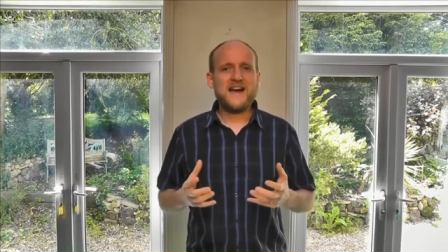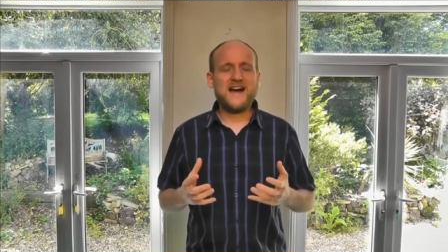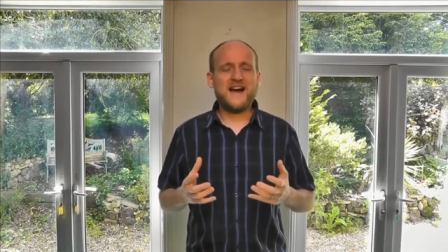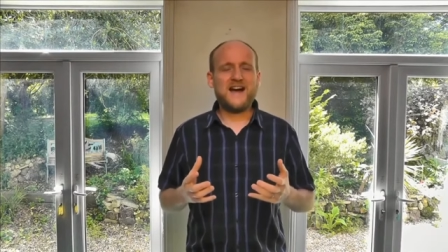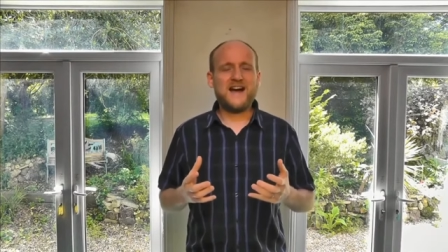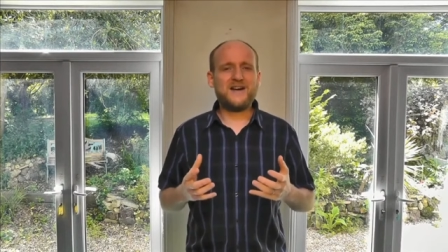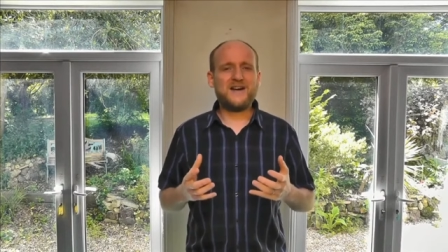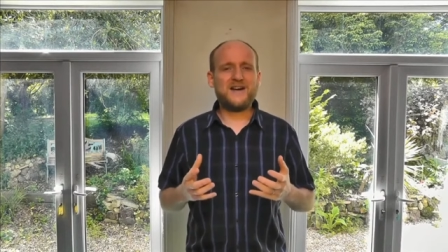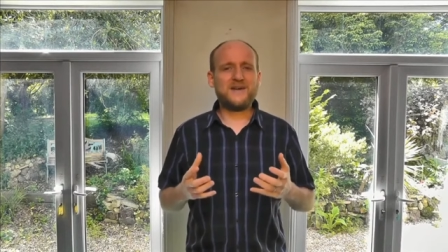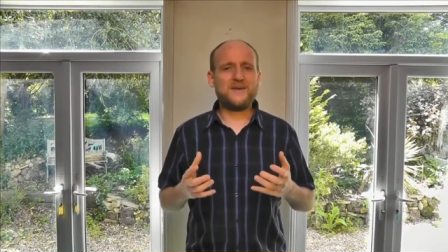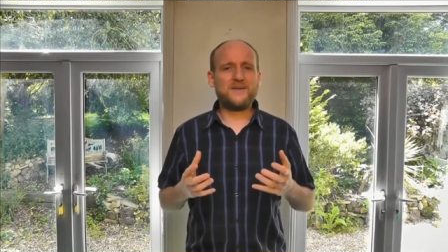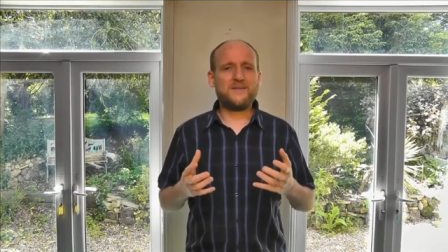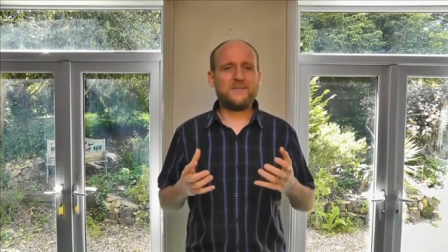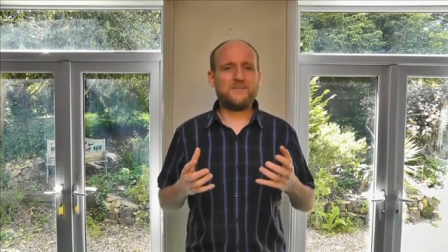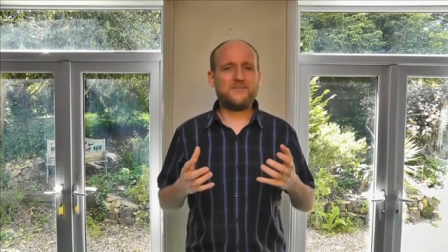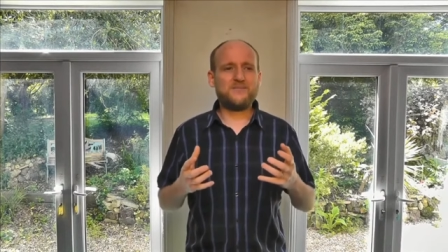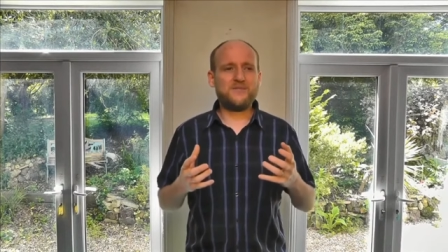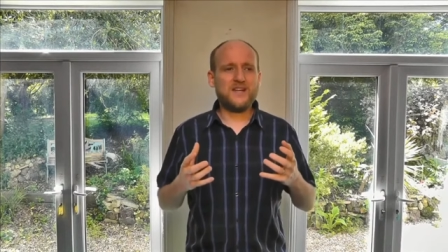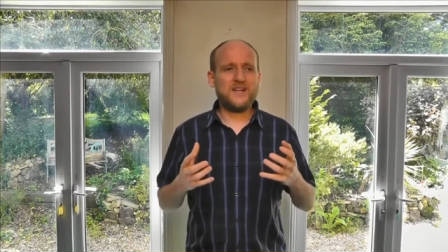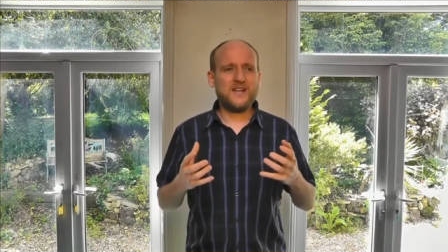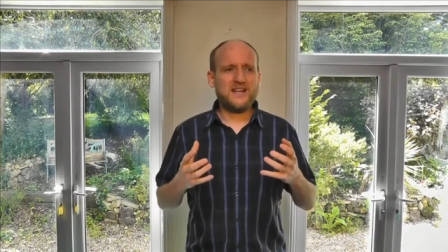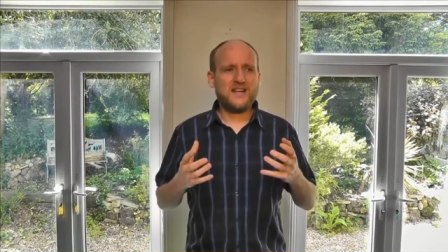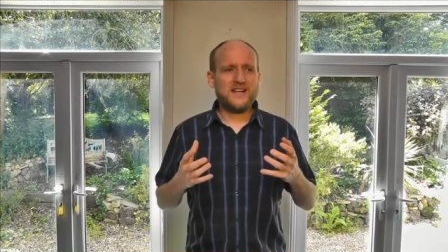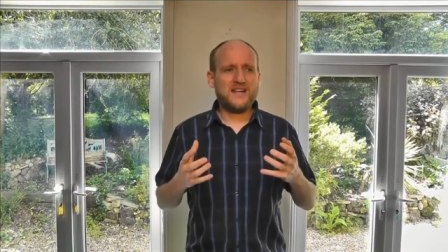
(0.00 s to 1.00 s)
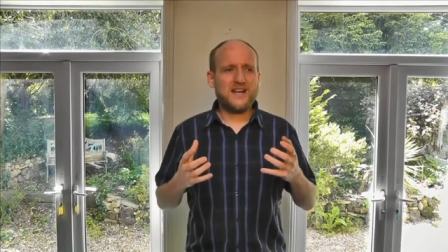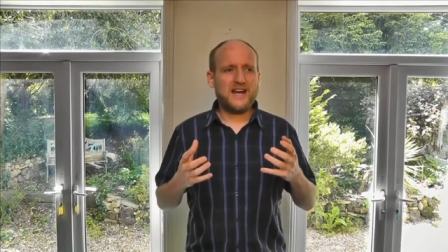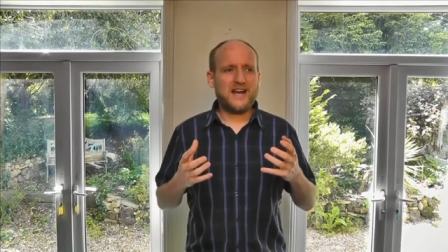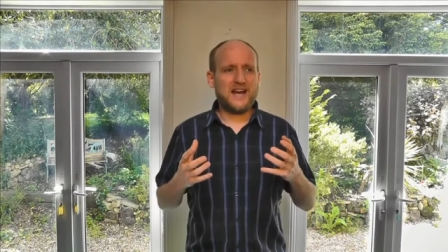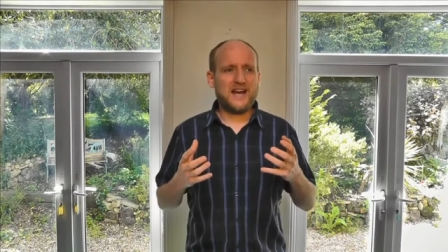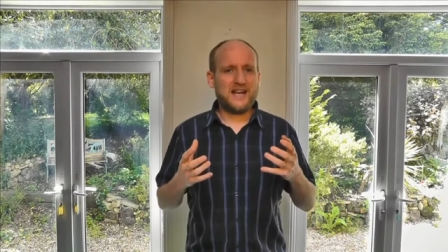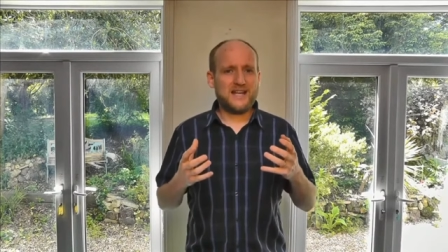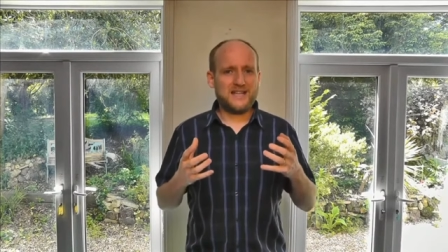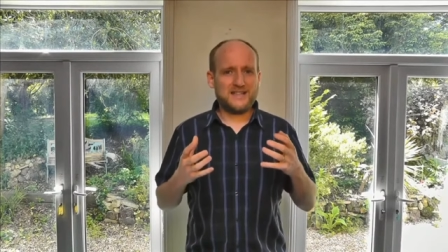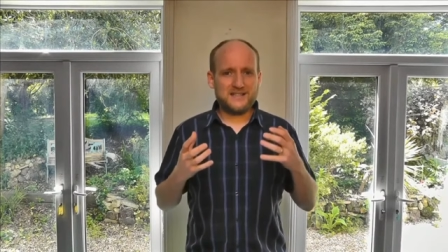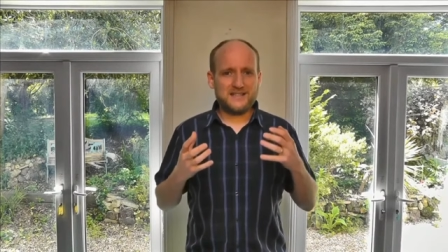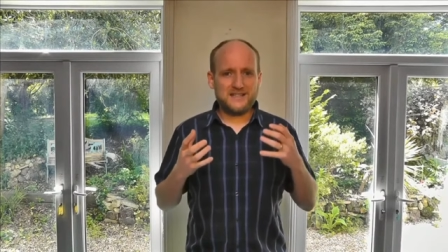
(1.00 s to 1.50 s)
Um,
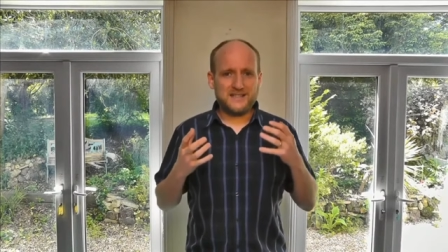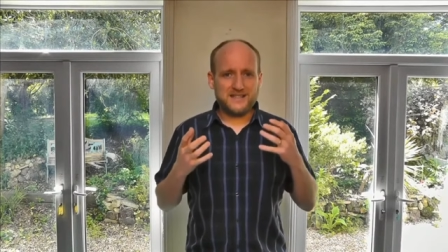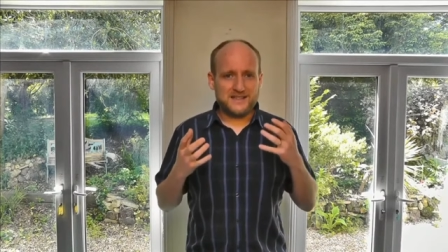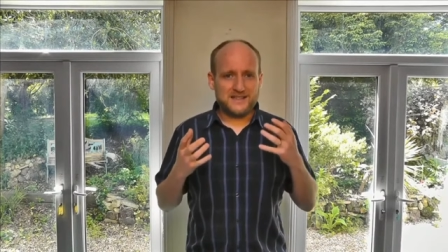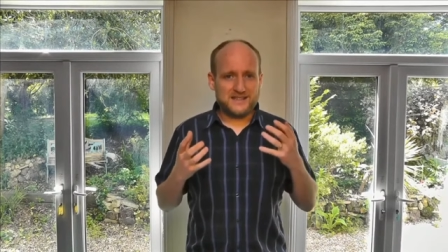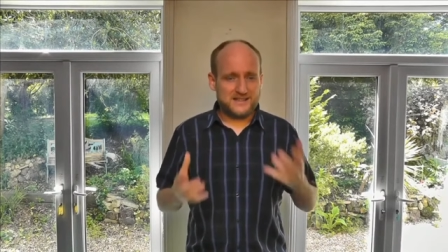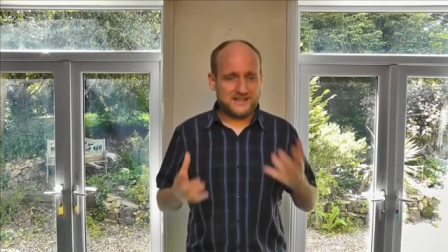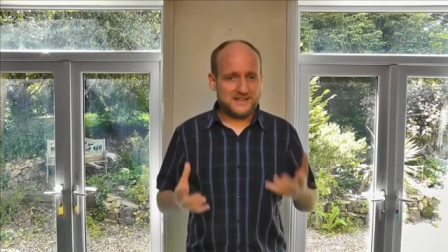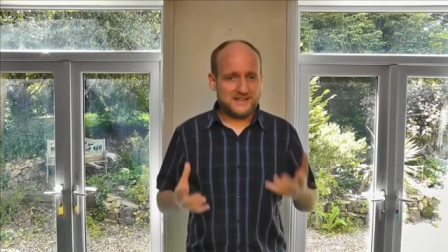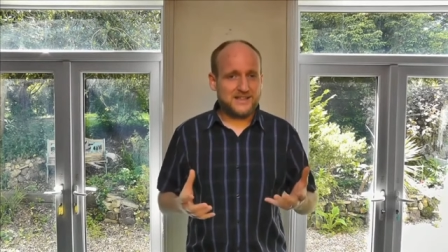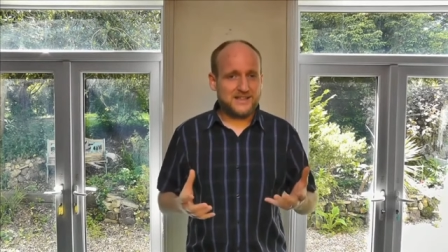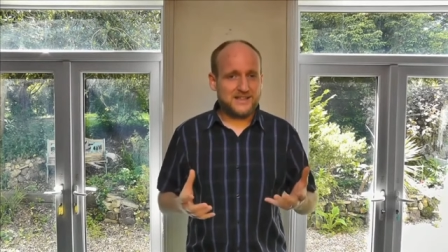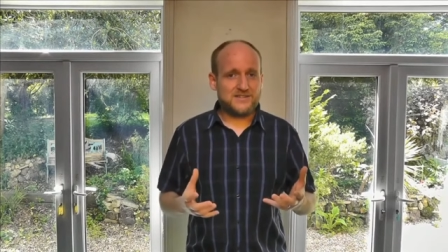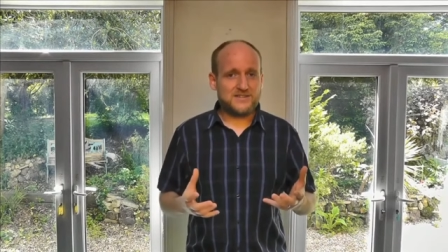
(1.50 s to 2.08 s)
and